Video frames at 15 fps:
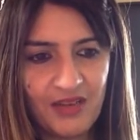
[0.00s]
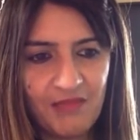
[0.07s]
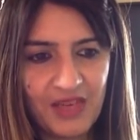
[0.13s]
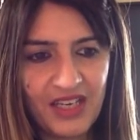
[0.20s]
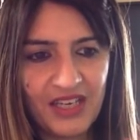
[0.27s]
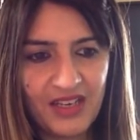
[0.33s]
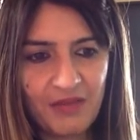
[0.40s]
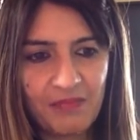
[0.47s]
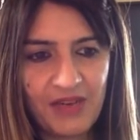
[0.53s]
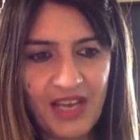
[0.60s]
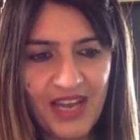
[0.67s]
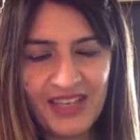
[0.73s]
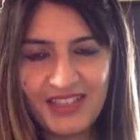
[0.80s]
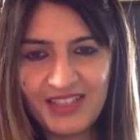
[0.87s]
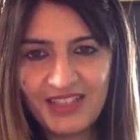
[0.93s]
making a
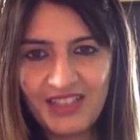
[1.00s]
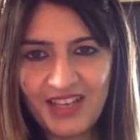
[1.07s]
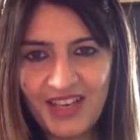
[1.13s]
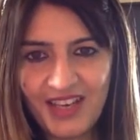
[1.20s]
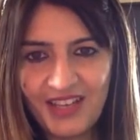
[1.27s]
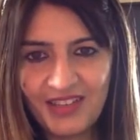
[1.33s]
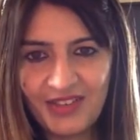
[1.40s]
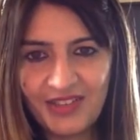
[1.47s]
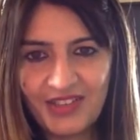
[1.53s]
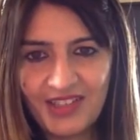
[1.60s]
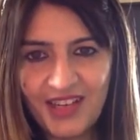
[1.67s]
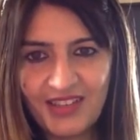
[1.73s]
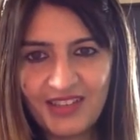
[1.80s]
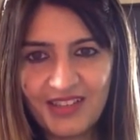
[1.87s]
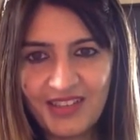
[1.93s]
plan in Jan, or you
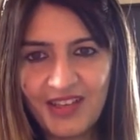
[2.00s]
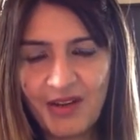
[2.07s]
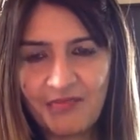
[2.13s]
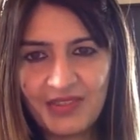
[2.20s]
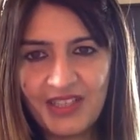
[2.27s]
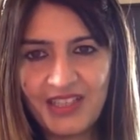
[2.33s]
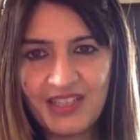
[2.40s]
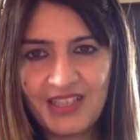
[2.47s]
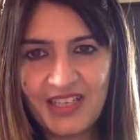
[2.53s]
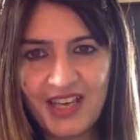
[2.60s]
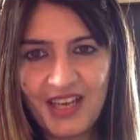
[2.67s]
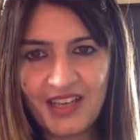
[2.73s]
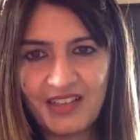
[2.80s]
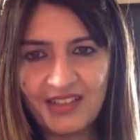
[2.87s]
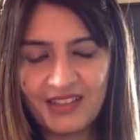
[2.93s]
started a company in
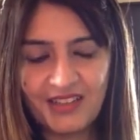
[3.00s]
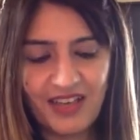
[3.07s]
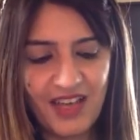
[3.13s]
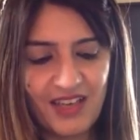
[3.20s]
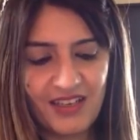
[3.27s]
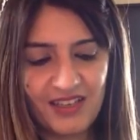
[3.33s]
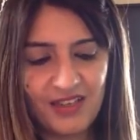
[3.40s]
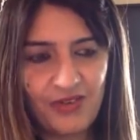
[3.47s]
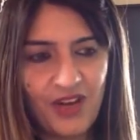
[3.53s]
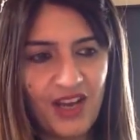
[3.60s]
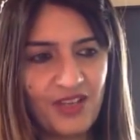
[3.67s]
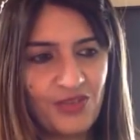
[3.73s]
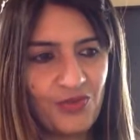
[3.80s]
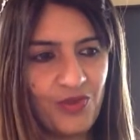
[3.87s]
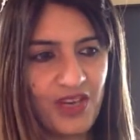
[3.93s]
Jan, and you
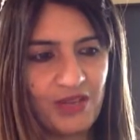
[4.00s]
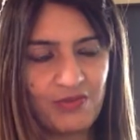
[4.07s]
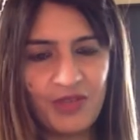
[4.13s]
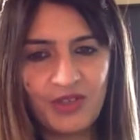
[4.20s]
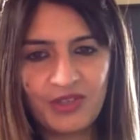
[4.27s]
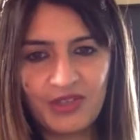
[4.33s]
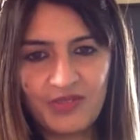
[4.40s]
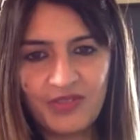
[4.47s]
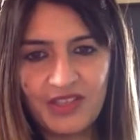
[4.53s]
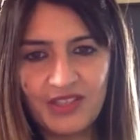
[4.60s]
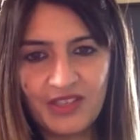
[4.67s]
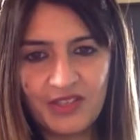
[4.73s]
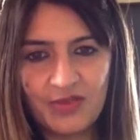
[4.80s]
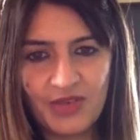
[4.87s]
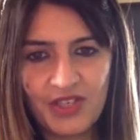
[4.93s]
had to wait because of this
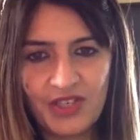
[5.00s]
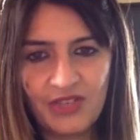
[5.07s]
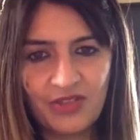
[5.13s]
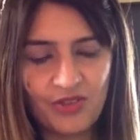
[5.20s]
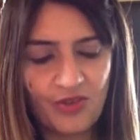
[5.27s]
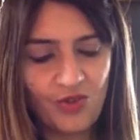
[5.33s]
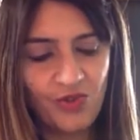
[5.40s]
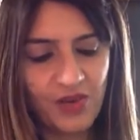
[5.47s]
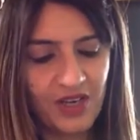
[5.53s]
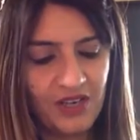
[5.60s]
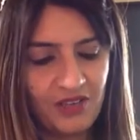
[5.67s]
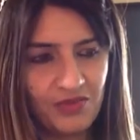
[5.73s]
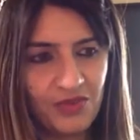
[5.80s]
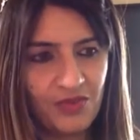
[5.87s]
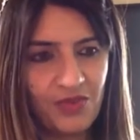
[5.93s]
situation. So don't
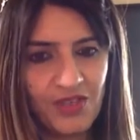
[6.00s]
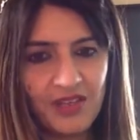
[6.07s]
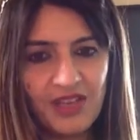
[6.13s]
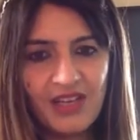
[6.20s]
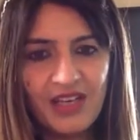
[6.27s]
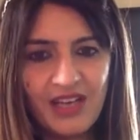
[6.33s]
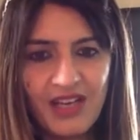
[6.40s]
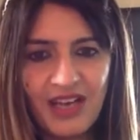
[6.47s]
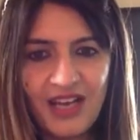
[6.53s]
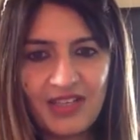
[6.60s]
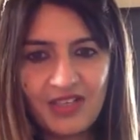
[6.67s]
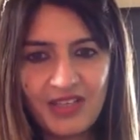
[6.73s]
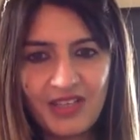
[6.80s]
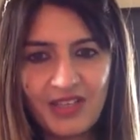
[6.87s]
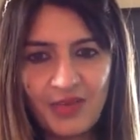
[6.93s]
worry. If you were
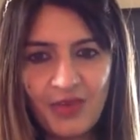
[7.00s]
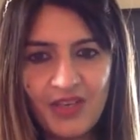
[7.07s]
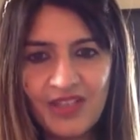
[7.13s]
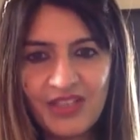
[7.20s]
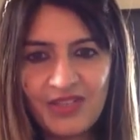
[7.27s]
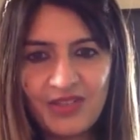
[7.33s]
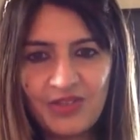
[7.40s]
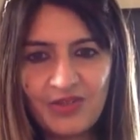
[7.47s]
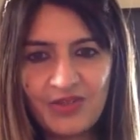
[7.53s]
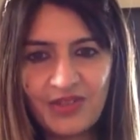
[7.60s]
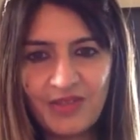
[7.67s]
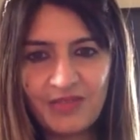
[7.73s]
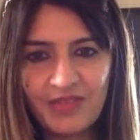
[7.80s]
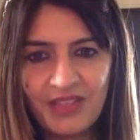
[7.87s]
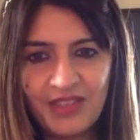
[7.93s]
actually waiting to do
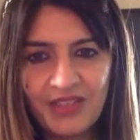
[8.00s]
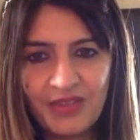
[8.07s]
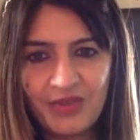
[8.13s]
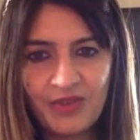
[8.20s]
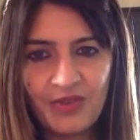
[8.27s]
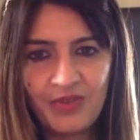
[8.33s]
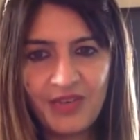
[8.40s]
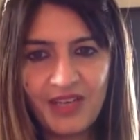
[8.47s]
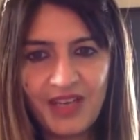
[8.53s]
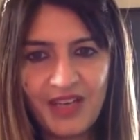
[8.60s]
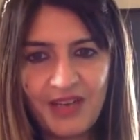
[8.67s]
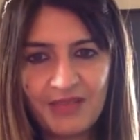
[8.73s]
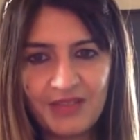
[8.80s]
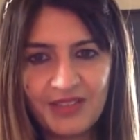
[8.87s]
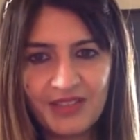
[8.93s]
something new, it will
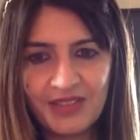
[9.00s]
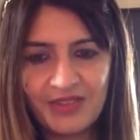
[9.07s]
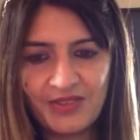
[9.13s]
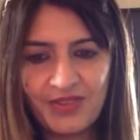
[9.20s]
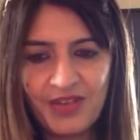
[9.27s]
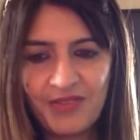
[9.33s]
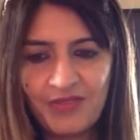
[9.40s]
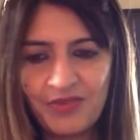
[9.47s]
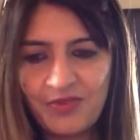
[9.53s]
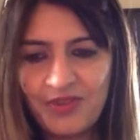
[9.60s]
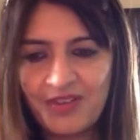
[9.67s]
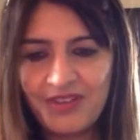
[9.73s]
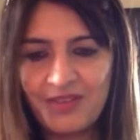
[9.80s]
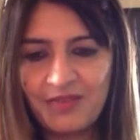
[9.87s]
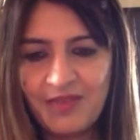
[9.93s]
happen. You don't have to
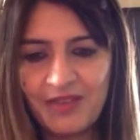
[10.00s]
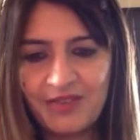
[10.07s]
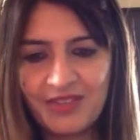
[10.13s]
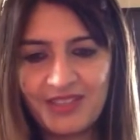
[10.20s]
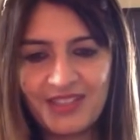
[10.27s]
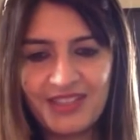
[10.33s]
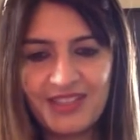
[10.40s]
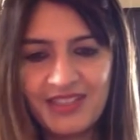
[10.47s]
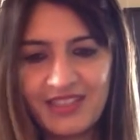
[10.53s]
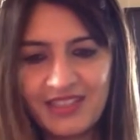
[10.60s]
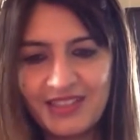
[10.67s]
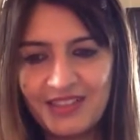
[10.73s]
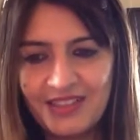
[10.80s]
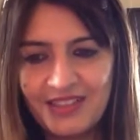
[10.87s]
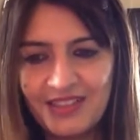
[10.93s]
worry about it.
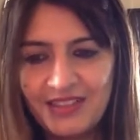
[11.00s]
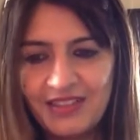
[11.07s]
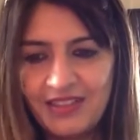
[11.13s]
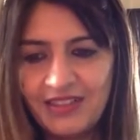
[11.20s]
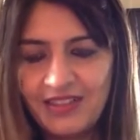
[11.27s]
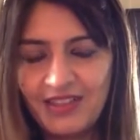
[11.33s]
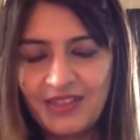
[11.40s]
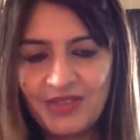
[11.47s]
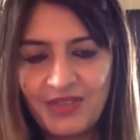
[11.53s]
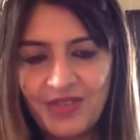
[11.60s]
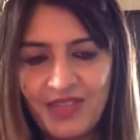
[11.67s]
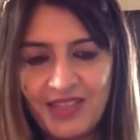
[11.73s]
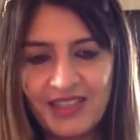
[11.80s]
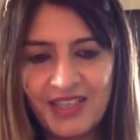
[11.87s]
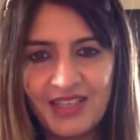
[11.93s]
That's what
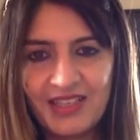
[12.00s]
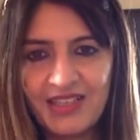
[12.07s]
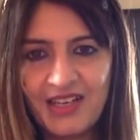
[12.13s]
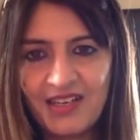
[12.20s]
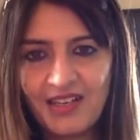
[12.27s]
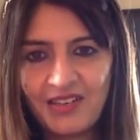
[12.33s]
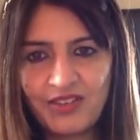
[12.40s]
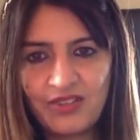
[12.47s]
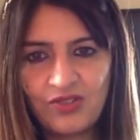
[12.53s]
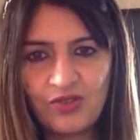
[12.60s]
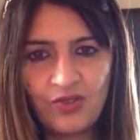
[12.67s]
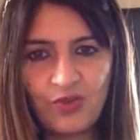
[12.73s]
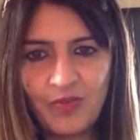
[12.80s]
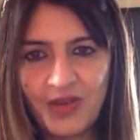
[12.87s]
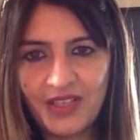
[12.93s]
I get. Yeah, another
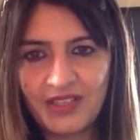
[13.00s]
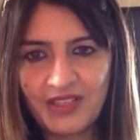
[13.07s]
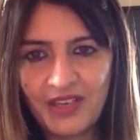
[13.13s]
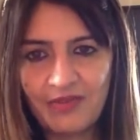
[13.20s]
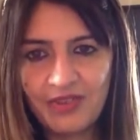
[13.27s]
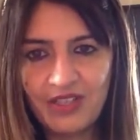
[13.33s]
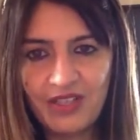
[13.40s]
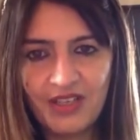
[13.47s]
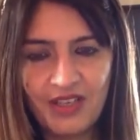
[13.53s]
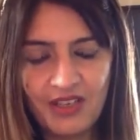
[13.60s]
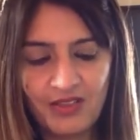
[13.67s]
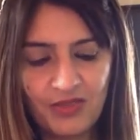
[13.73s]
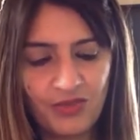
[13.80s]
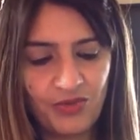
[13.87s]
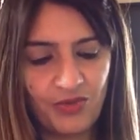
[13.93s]
2 months. I would say
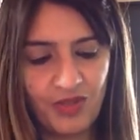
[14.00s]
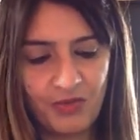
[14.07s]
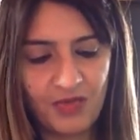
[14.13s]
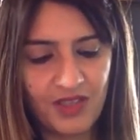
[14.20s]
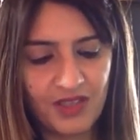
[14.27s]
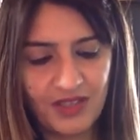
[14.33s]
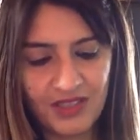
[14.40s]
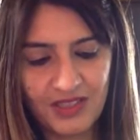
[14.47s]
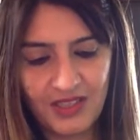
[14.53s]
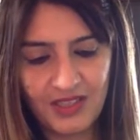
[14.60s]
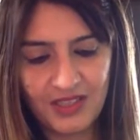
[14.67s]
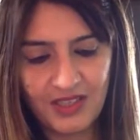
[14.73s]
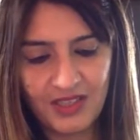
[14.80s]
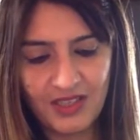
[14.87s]
another 2-3 months.